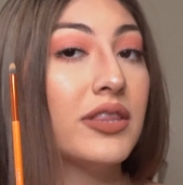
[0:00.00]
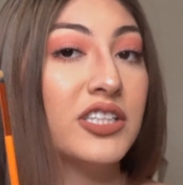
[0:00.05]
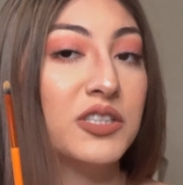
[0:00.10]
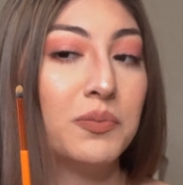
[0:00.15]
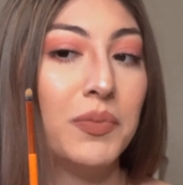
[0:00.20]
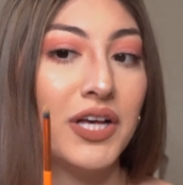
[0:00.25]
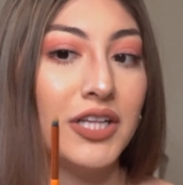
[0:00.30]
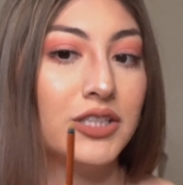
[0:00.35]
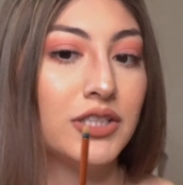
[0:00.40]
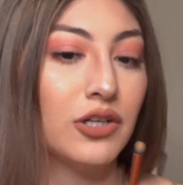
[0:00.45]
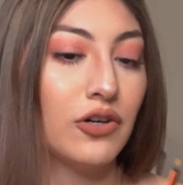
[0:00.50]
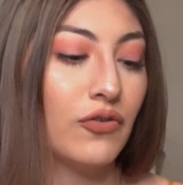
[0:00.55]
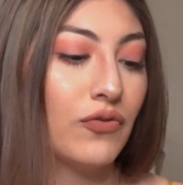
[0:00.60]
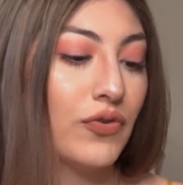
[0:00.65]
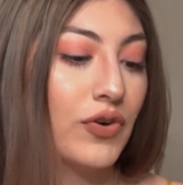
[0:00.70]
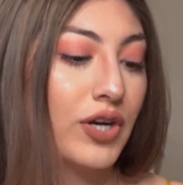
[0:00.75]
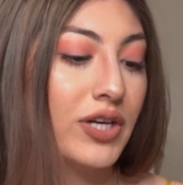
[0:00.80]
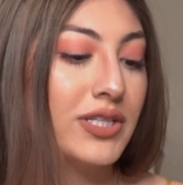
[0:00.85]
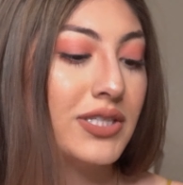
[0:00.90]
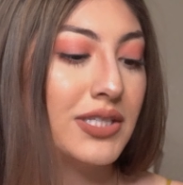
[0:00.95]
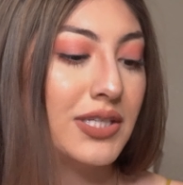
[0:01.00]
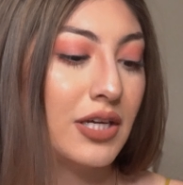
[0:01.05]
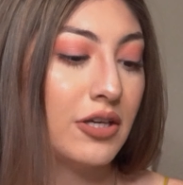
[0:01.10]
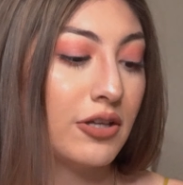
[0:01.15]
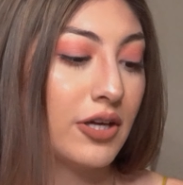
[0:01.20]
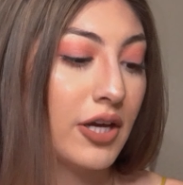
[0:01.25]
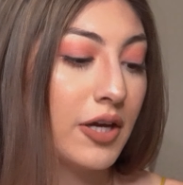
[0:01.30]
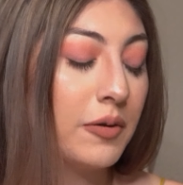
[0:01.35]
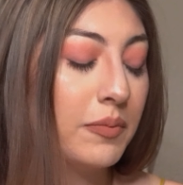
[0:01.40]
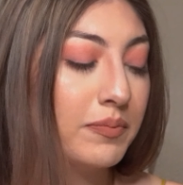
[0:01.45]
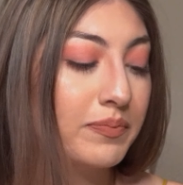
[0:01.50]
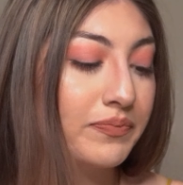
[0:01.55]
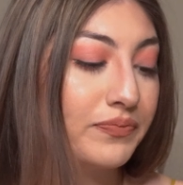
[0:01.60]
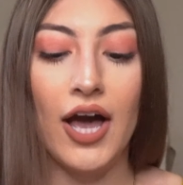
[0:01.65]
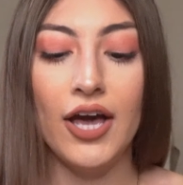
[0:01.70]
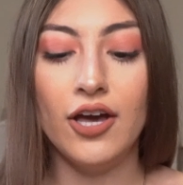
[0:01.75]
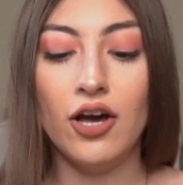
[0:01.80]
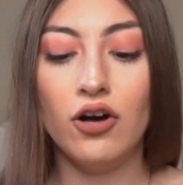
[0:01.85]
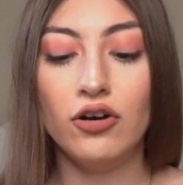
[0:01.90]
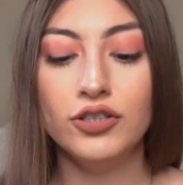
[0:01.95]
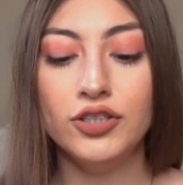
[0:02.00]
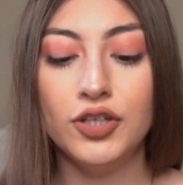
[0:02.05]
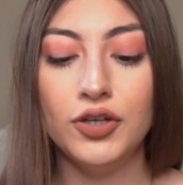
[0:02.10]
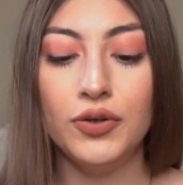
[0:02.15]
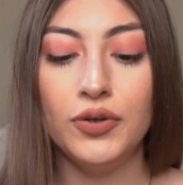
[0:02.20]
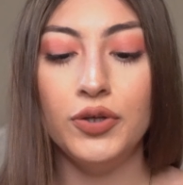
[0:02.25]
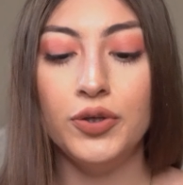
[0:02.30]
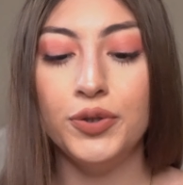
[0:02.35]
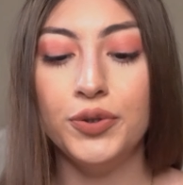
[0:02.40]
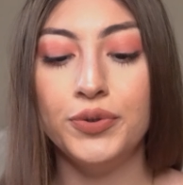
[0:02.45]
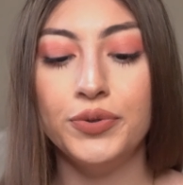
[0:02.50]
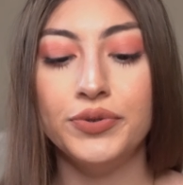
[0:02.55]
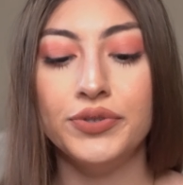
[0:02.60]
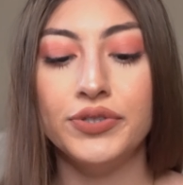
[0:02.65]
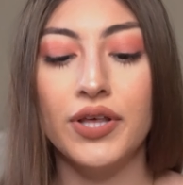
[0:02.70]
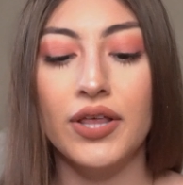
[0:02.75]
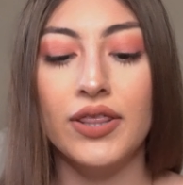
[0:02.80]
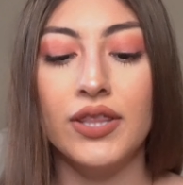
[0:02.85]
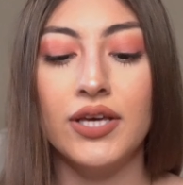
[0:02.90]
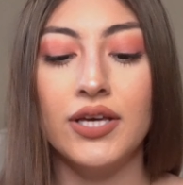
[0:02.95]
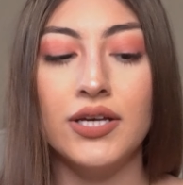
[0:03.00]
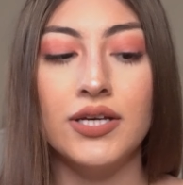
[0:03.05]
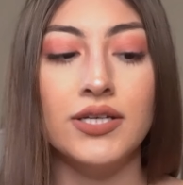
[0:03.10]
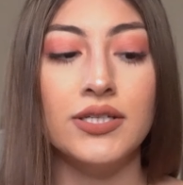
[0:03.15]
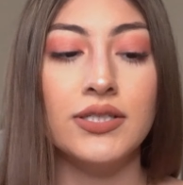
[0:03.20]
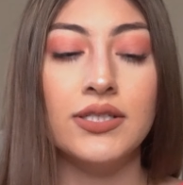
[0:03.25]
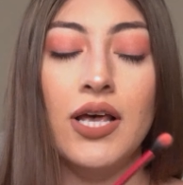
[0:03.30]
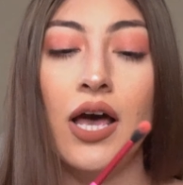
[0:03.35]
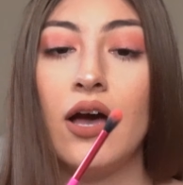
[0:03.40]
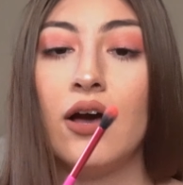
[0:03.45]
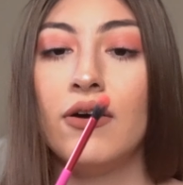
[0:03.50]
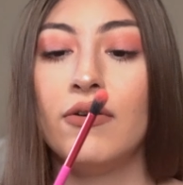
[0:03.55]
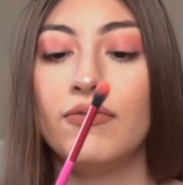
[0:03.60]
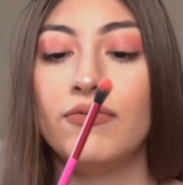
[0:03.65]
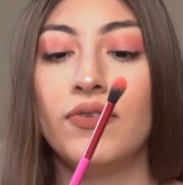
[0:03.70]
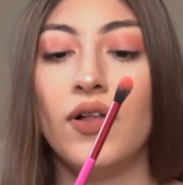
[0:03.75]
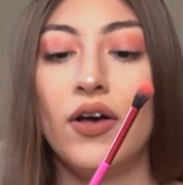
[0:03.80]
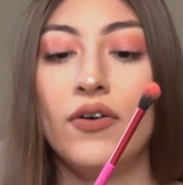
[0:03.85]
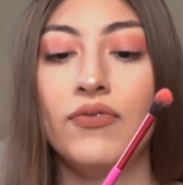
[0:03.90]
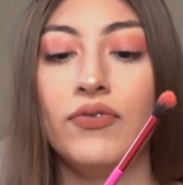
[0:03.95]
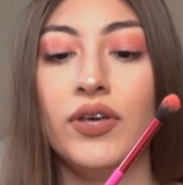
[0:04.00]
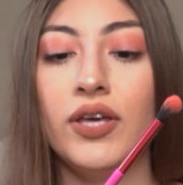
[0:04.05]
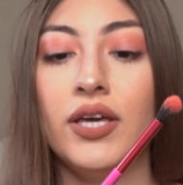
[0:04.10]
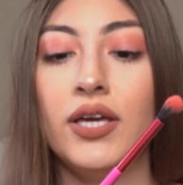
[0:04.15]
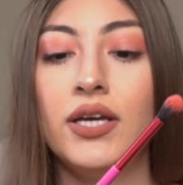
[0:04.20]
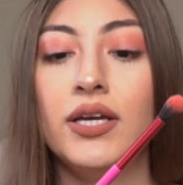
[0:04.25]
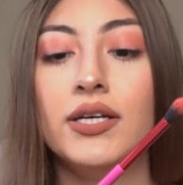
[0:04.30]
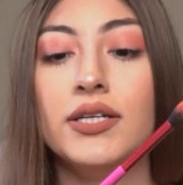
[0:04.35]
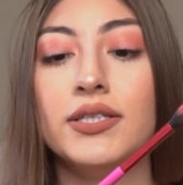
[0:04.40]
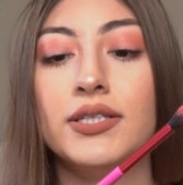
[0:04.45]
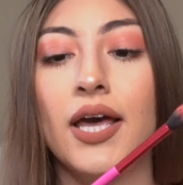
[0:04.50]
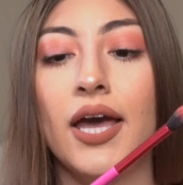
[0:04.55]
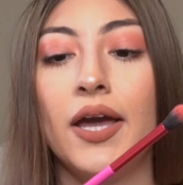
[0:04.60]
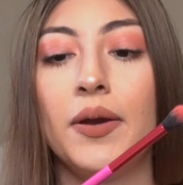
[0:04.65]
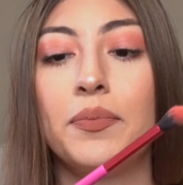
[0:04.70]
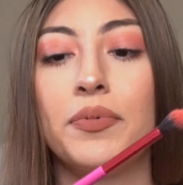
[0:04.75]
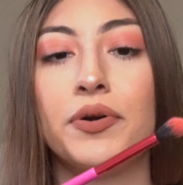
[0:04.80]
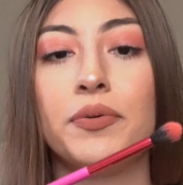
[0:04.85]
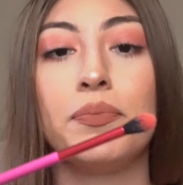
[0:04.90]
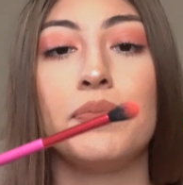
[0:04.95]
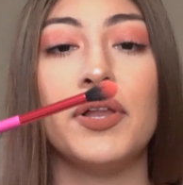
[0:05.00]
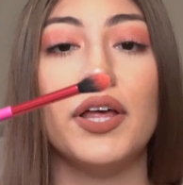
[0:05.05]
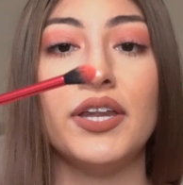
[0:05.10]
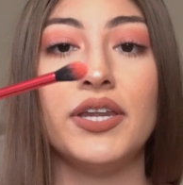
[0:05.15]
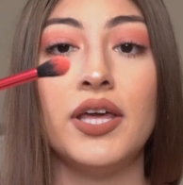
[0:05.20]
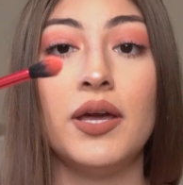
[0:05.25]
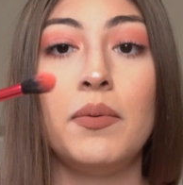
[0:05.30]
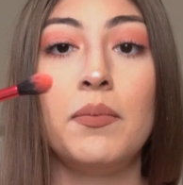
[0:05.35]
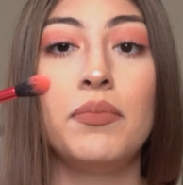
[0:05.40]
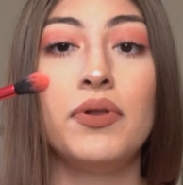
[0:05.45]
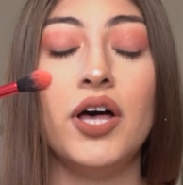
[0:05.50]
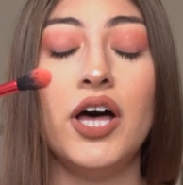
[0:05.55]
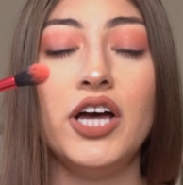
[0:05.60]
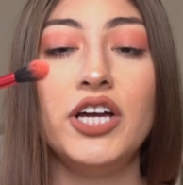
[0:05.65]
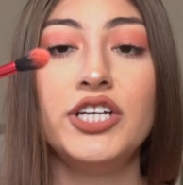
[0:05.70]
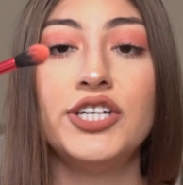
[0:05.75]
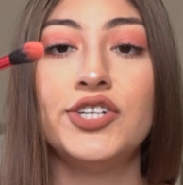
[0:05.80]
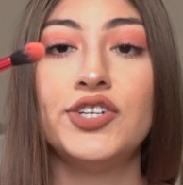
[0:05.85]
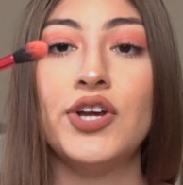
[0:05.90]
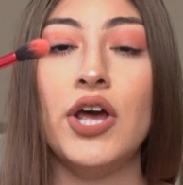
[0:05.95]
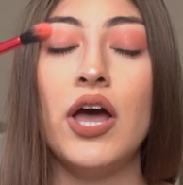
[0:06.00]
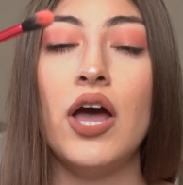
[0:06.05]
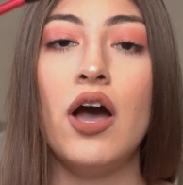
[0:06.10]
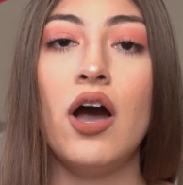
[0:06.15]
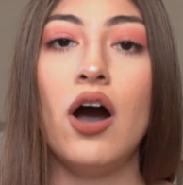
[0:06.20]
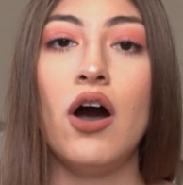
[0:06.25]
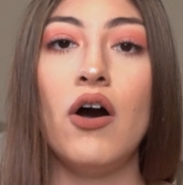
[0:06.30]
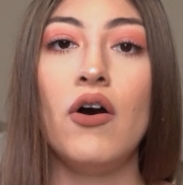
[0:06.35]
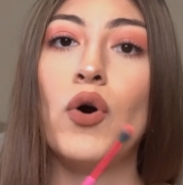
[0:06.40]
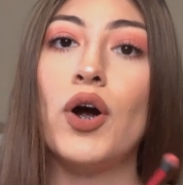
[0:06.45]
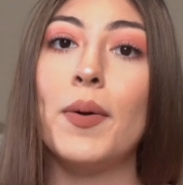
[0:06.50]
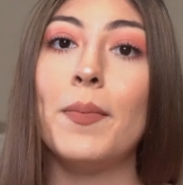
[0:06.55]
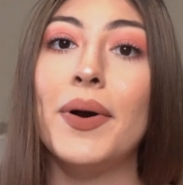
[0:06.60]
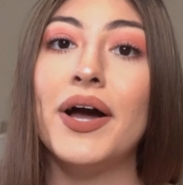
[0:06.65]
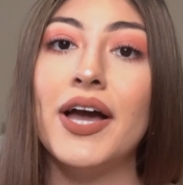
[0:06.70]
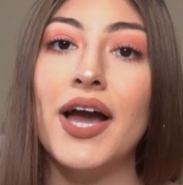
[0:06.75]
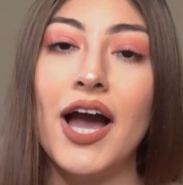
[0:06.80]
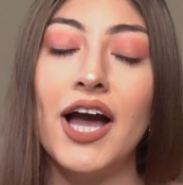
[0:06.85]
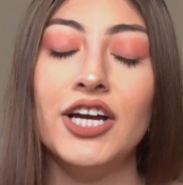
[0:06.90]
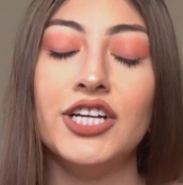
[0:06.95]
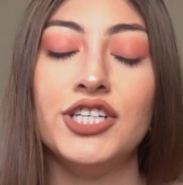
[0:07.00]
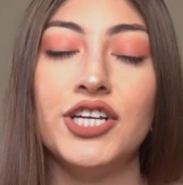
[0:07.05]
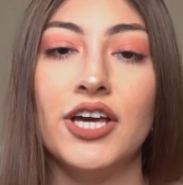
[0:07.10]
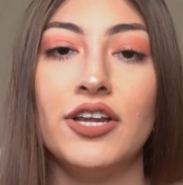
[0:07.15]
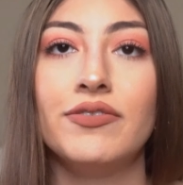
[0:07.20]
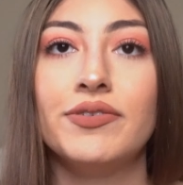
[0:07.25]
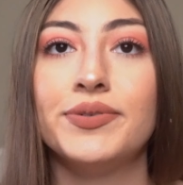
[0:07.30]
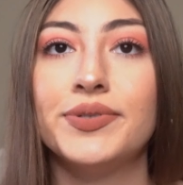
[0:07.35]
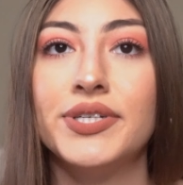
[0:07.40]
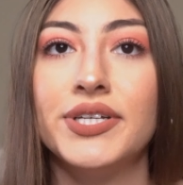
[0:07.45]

this pencil for concealing. I also used this fluffy tapered blending blush for my eyeshadow